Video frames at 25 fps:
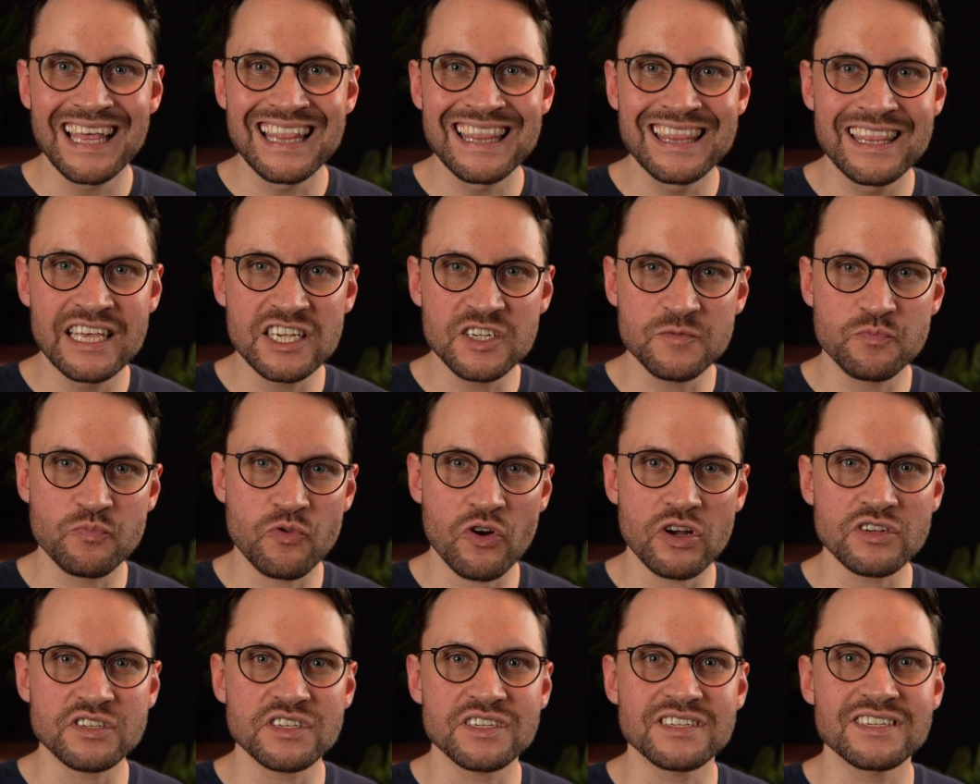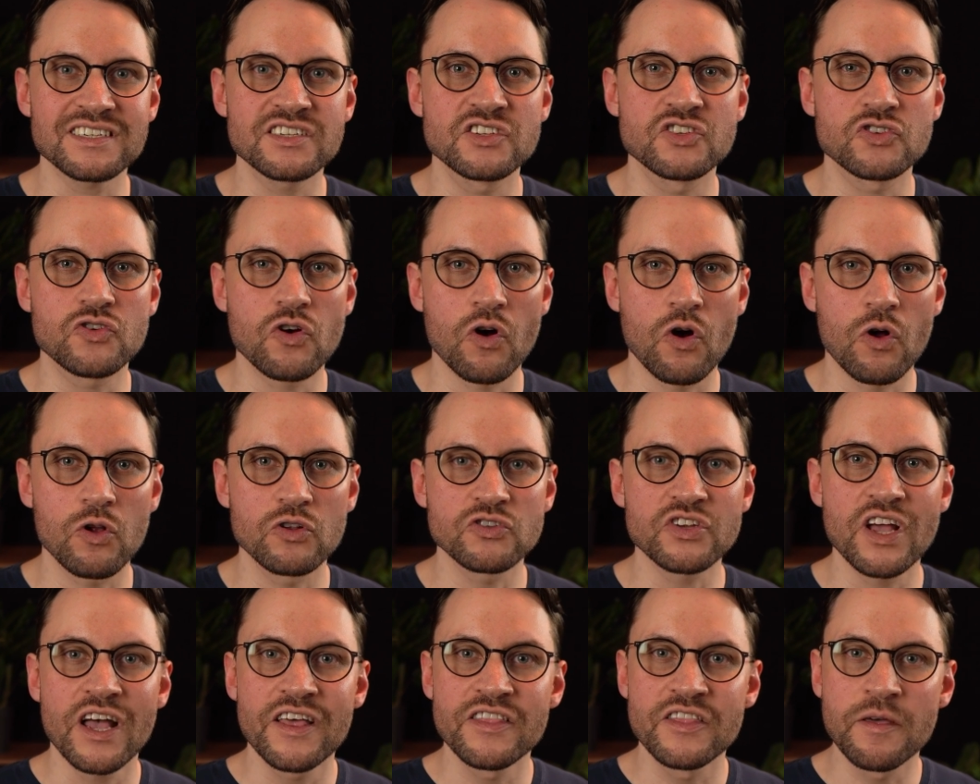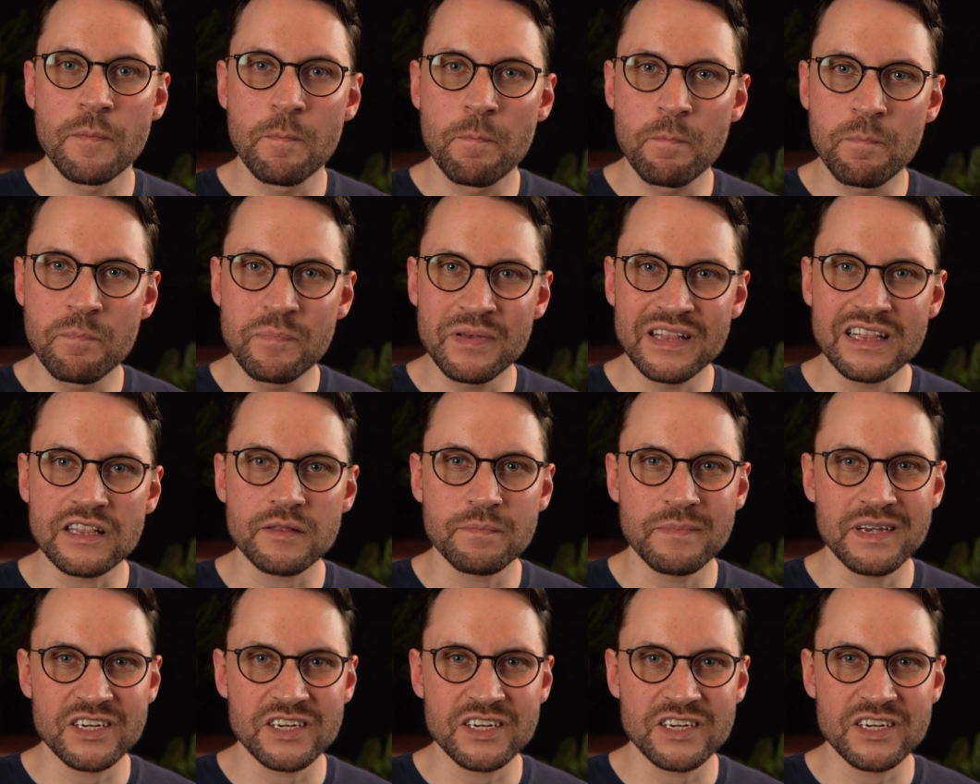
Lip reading: this process is called the build,